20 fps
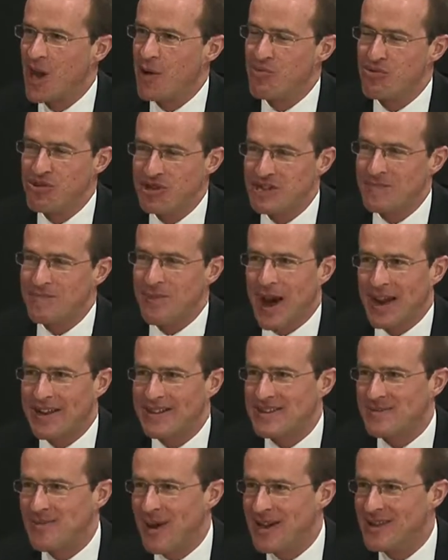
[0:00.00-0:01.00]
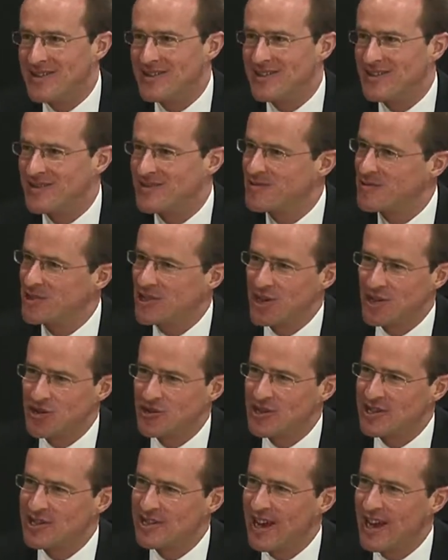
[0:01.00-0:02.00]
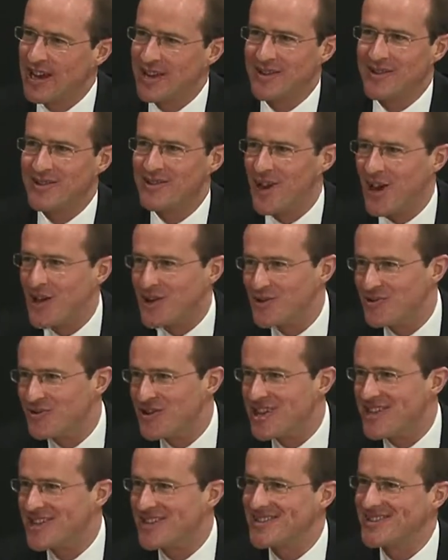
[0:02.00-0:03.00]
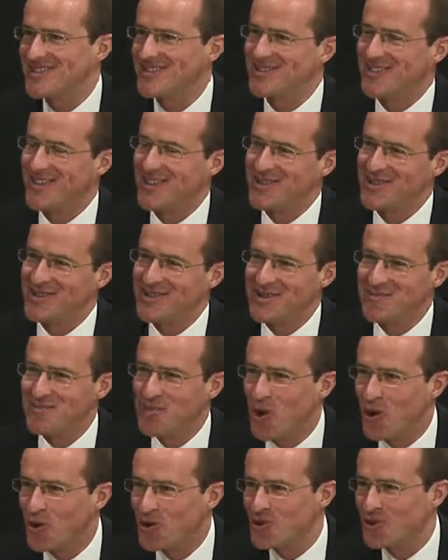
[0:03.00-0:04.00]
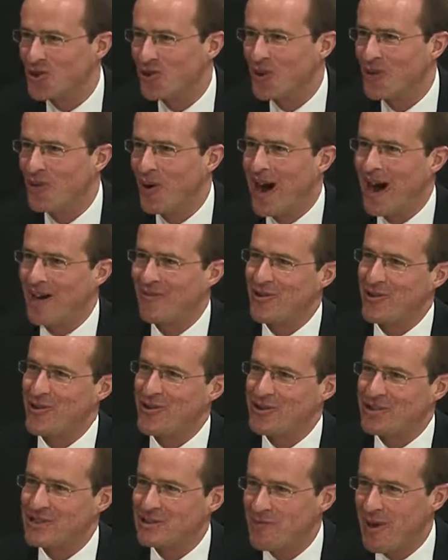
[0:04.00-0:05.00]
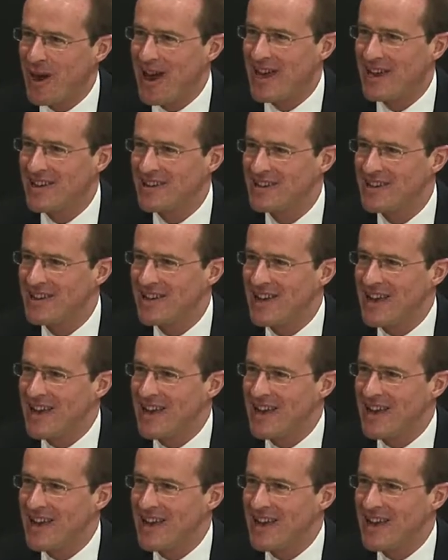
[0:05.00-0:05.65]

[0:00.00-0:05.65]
pretty bad spenders, countries like, Greece and Portugal and what have you, and Spain,